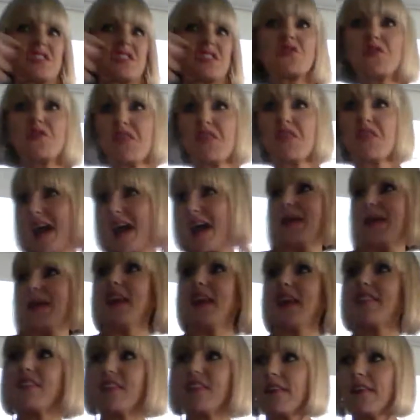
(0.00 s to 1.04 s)
grabbing
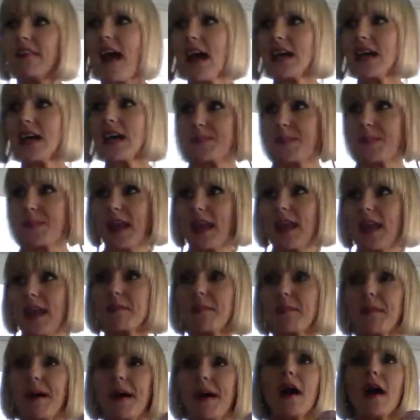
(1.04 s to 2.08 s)
at the last minute?
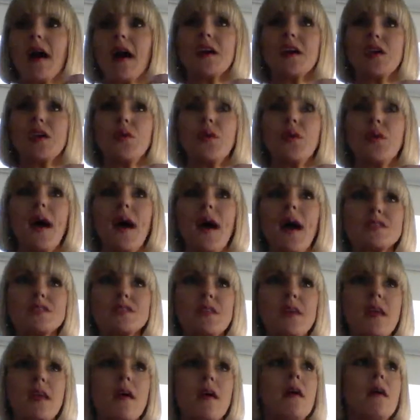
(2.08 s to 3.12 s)
But are you
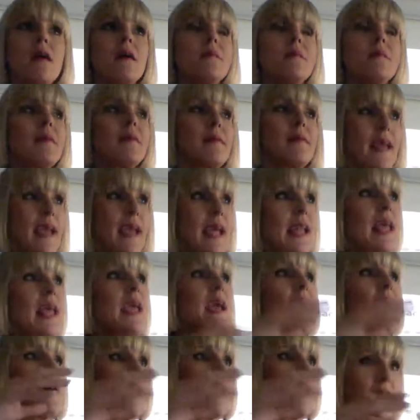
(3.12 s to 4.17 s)
actually planning
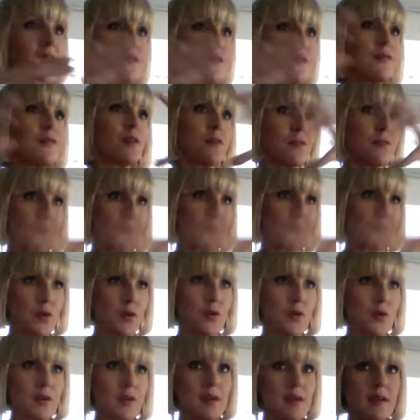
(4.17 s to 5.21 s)
ahead for food?
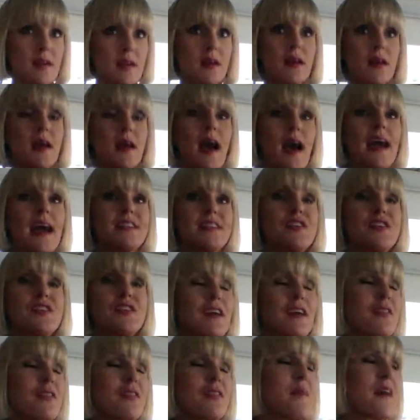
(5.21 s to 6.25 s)
I
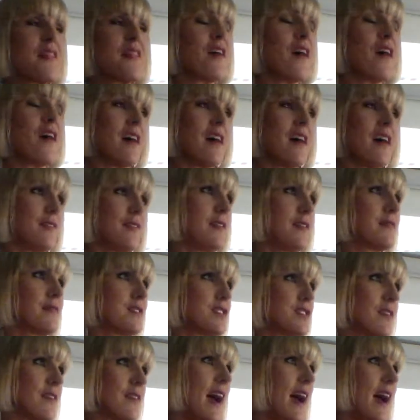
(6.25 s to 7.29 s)
took the month off of
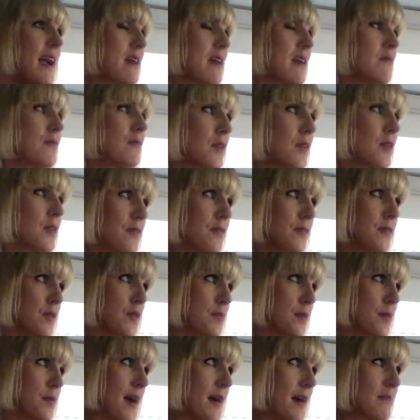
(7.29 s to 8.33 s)
July for
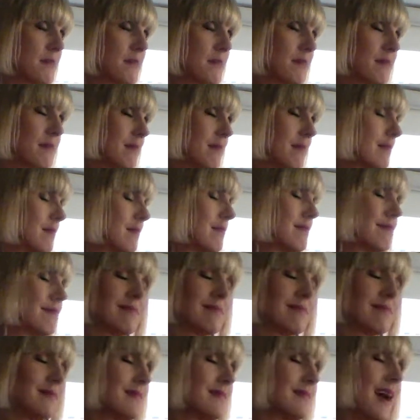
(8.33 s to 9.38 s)
food prep.
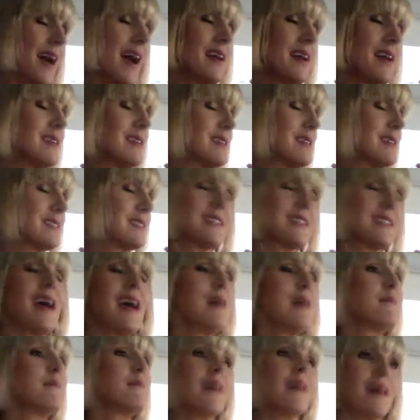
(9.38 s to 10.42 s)

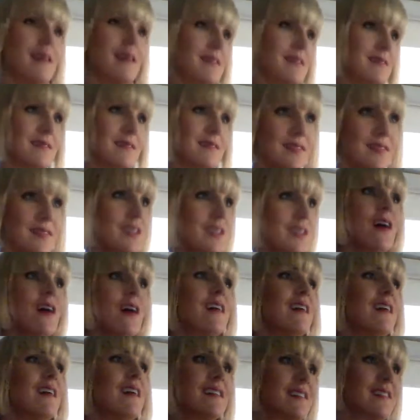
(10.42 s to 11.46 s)
I'm done.
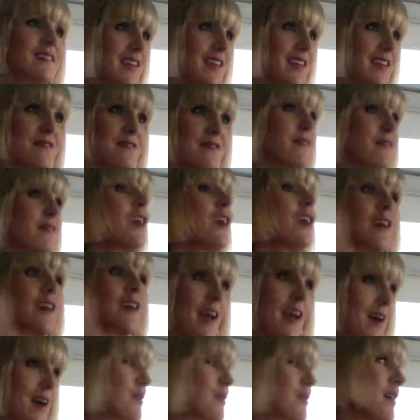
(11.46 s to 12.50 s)
Y'all can figure it
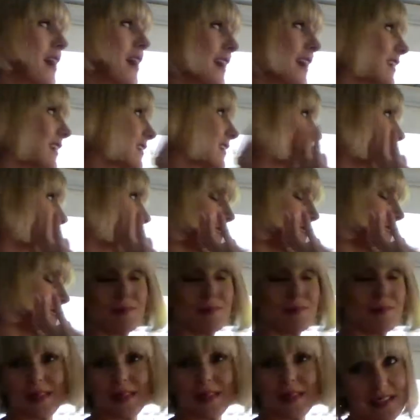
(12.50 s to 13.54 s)
out. Ryan,
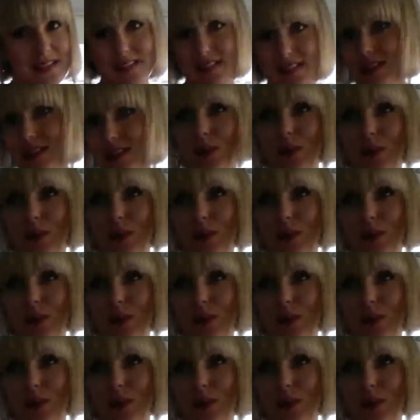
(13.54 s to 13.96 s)
please do